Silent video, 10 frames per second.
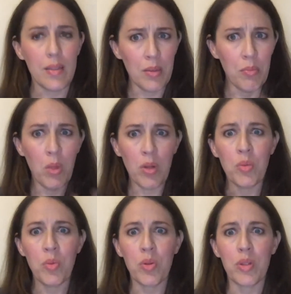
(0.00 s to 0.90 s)

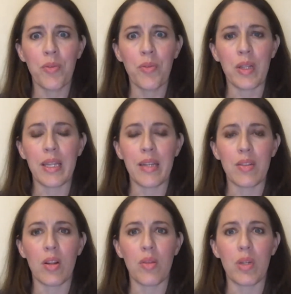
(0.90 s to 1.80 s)
multiple different things
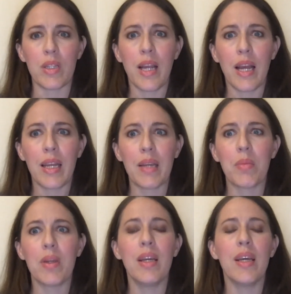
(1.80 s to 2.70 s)
all at one
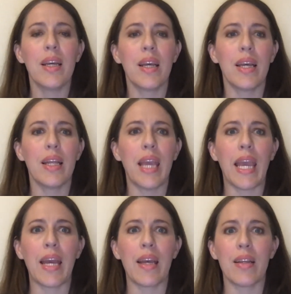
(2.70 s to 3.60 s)
time.
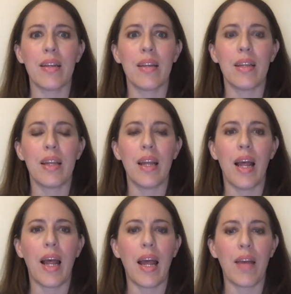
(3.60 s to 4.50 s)
And
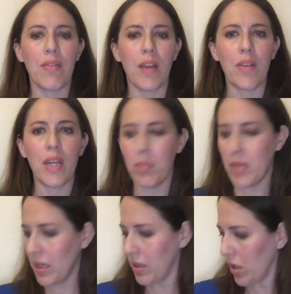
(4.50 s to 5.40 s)
I've kept
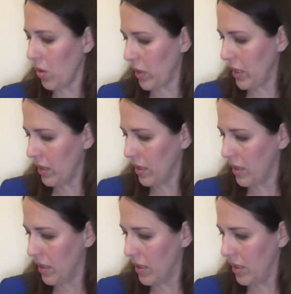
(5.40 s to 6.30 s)
that going.
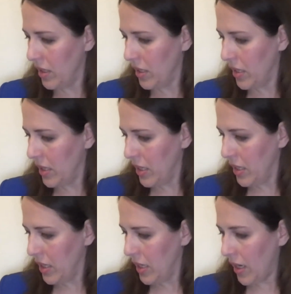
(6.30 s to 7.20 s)

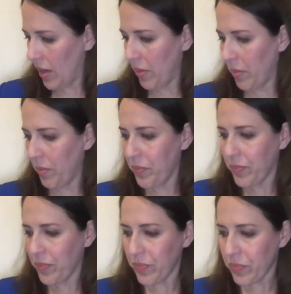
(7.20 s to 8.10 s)

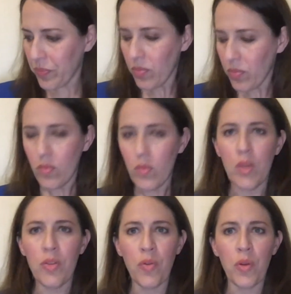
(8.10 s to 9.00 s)

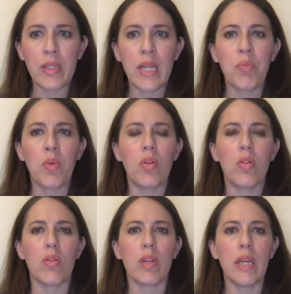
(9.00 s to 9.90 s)
So for
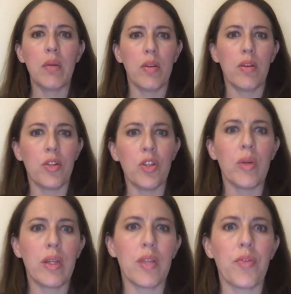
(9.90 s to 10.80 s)
example, keep
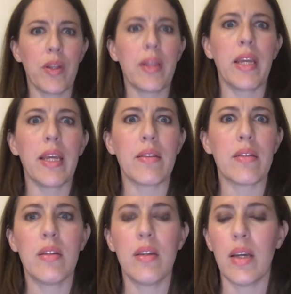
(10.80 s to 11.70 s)
doing different
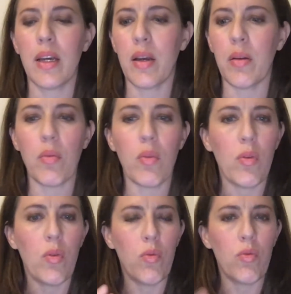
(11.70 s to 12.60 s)
things,
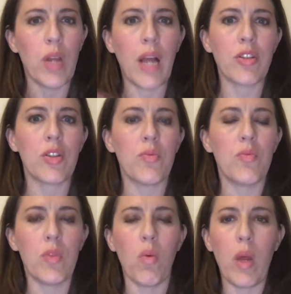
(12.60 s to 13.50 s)
not just
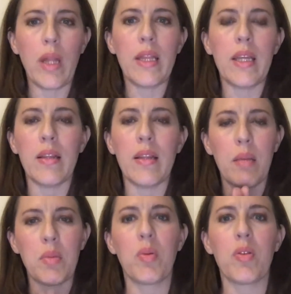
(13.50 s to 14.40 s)
the one thing
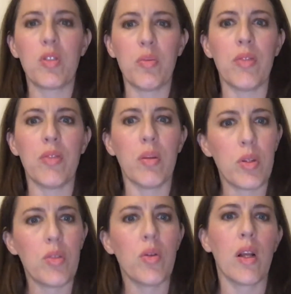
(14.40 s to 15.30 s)
that I'm supposed to be
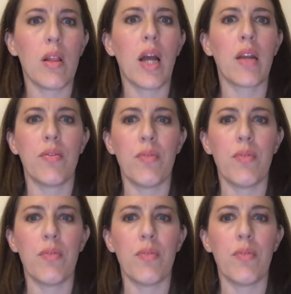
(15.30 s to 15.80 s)
doing, but doing a lot of